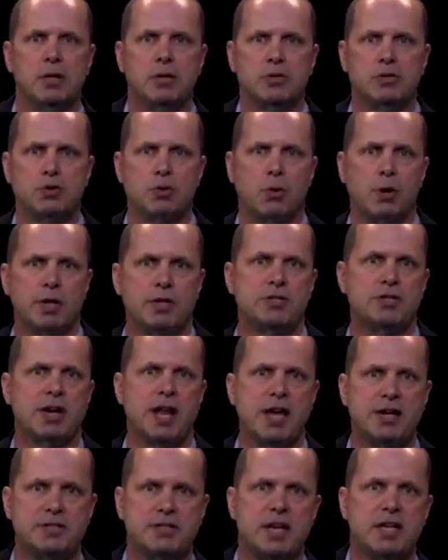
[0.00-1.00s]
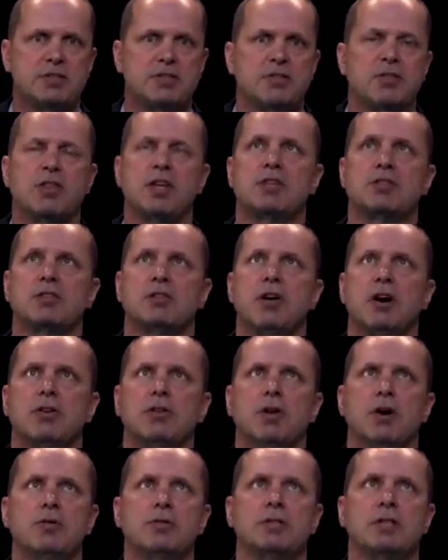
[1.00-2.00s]
shortage and excess, and things
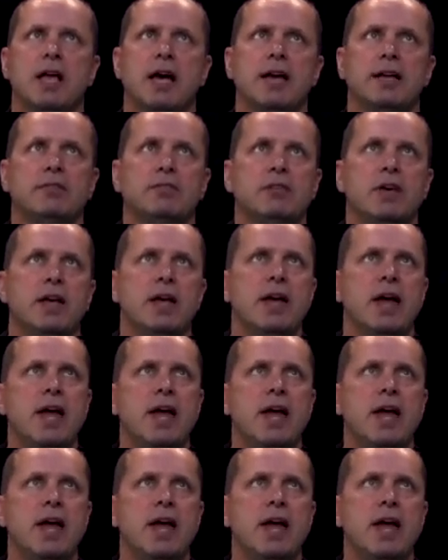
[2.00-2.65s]
along those lines.